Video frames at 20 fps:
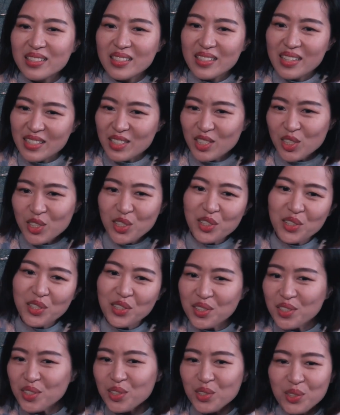
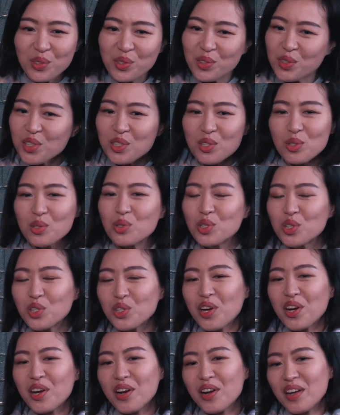Just to
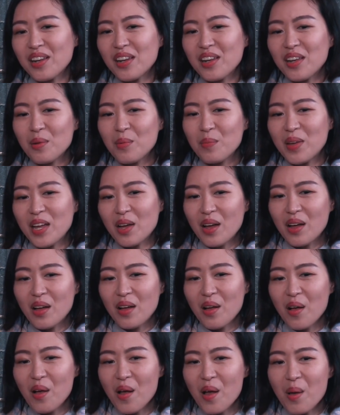share a little bit
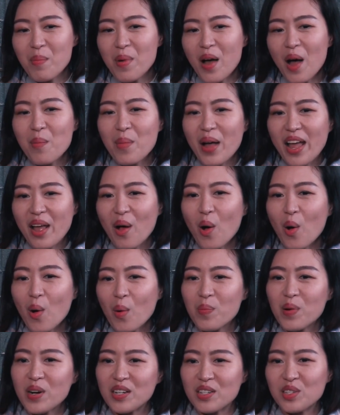about my
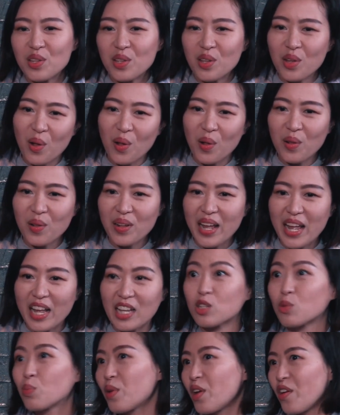own personal
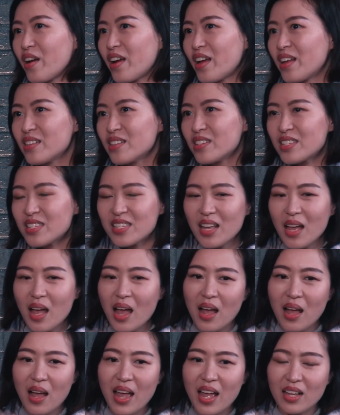experience
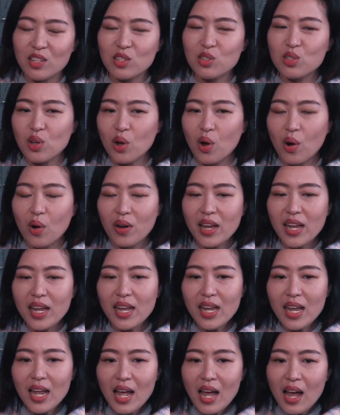and
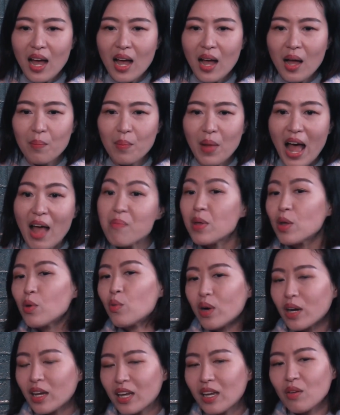story. I've been
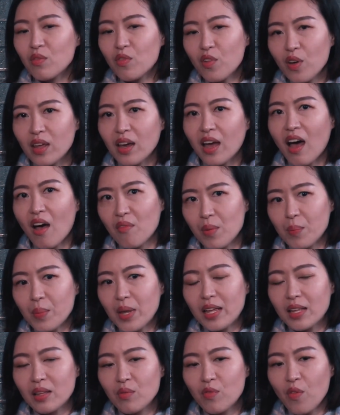working for the
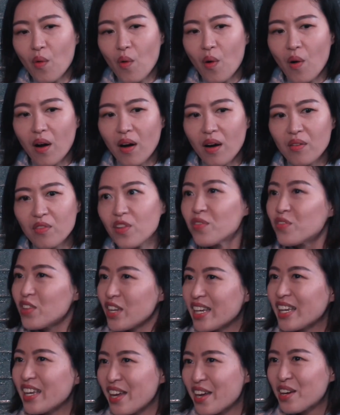government for
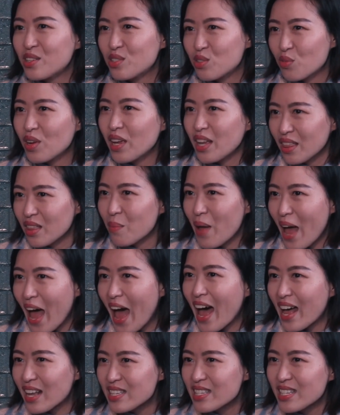15 years in the
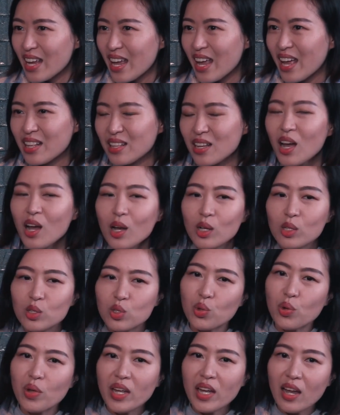past and
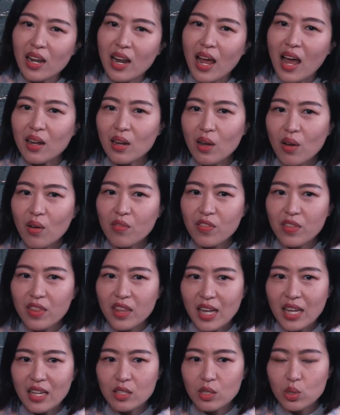doing a lot of
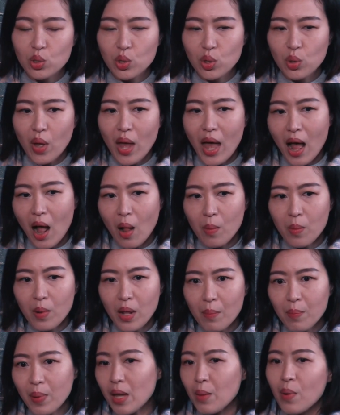things to help
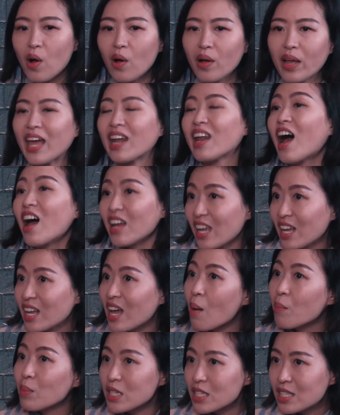people get on
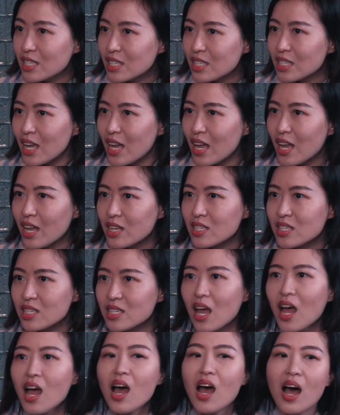income assistance,
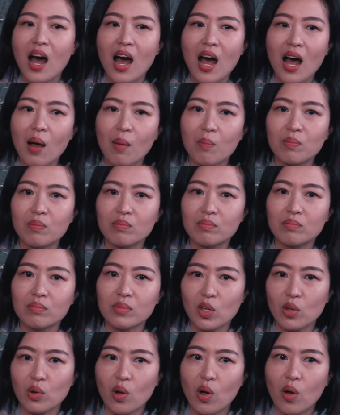
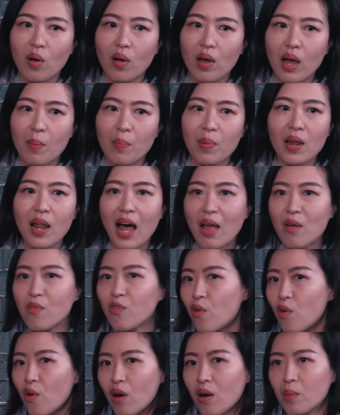apply
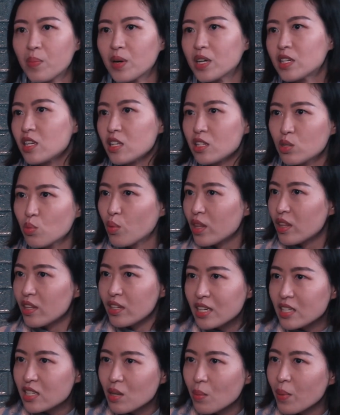for persons with
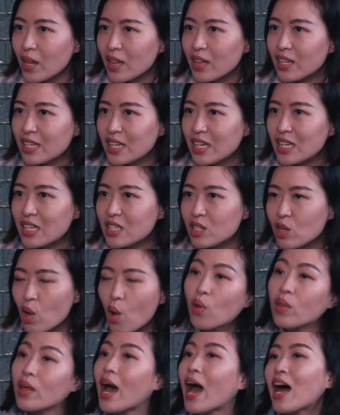disabilities,
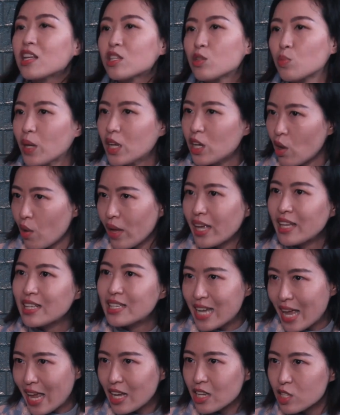all the hospital
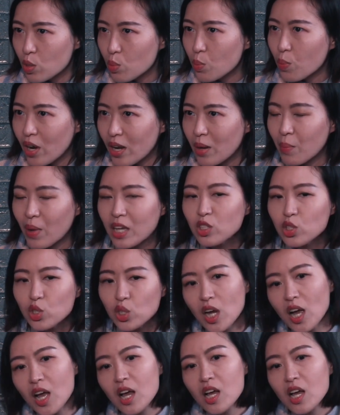intakes pretty much.